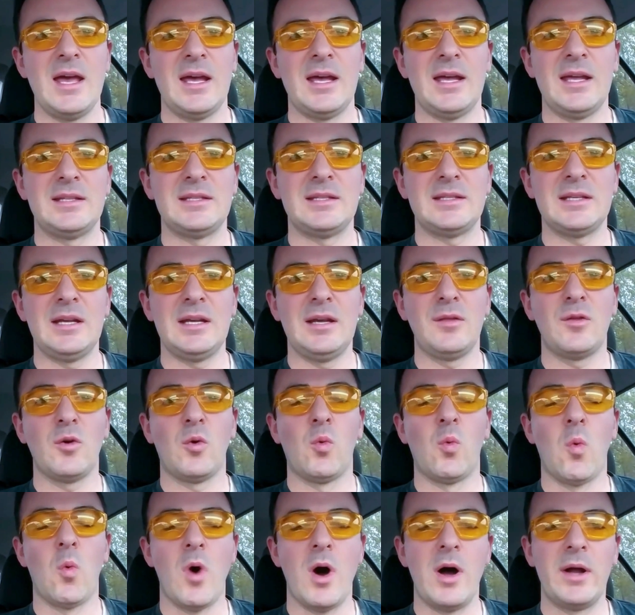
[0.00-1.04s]
It's either
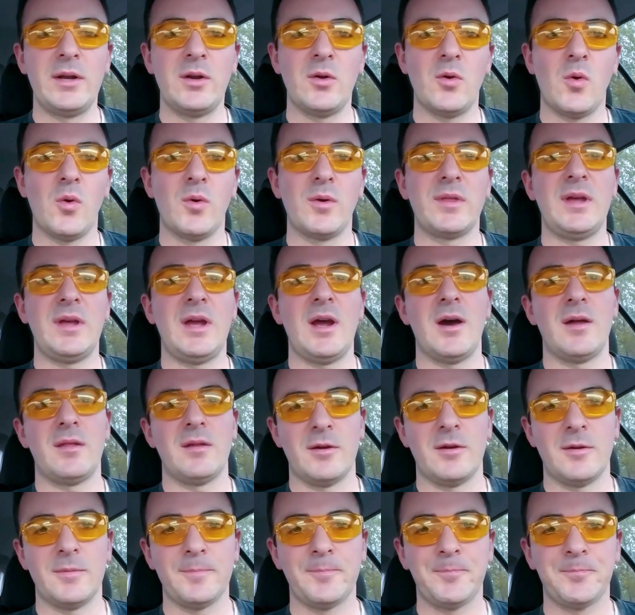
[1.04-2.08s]
one or the
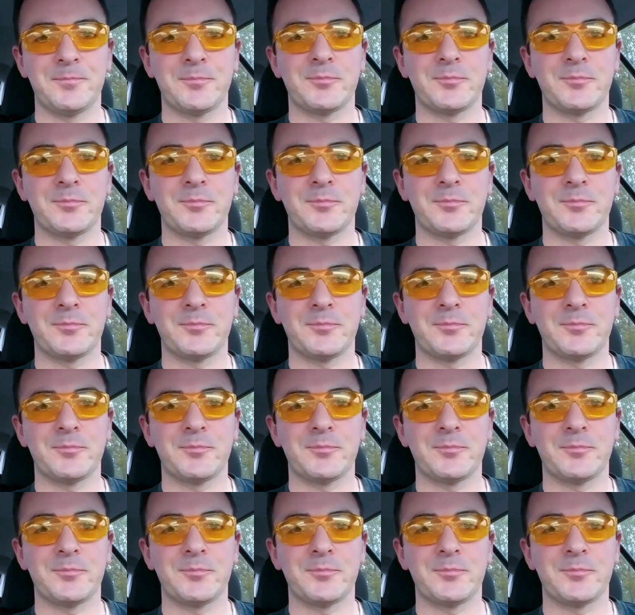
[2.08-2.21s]
other.